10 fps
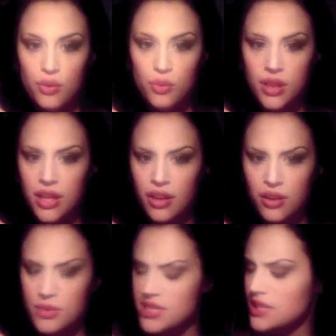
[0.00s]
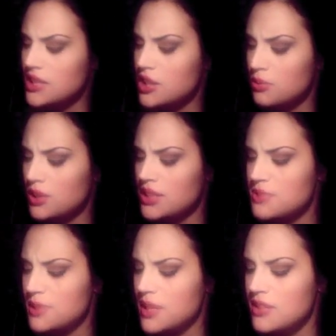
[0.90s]
what color was in here once
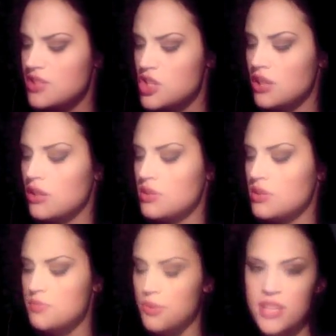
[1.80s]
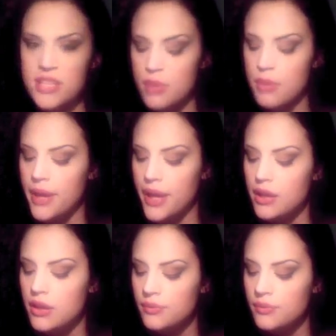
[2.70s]
because shit always breaks in my bag.